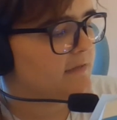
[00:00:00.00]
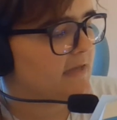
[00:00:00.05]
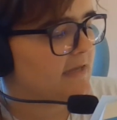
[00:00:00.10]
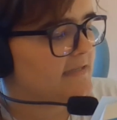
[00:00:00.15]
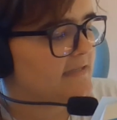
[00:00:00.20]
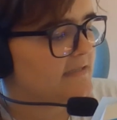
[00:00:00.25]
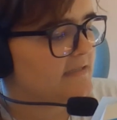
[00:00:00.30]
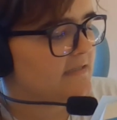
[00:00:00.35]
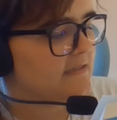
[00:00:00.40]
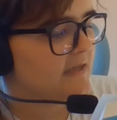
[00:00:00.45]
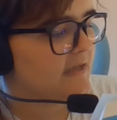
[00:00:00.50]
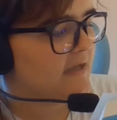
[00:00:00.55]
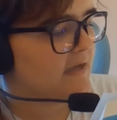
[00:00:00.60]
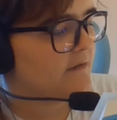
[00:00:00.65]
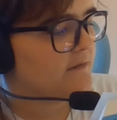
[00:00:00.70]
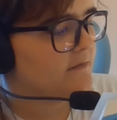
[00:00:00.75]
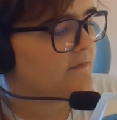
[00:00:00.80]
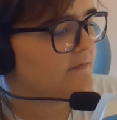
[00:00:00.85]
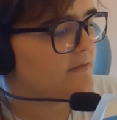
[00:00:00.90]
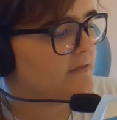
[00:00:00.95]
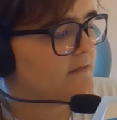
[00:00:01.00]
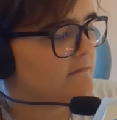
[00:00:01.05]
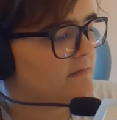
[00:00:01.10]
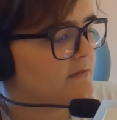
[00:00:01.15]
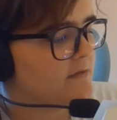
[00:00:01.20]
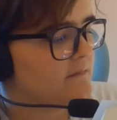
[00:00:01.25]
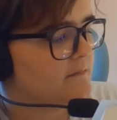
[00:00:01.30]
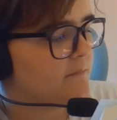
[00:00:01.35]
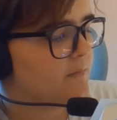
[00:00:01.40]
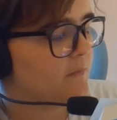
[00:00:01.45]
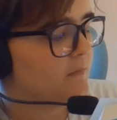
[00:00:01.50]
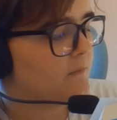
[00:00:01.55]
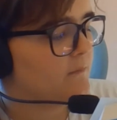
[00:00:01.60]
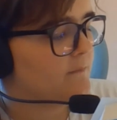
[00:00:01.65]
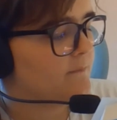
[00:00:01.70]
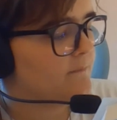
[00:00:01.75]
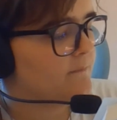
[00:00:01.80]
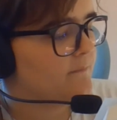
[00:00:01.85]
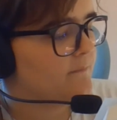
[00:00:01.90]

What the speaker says: plastic out of the iridium bowl.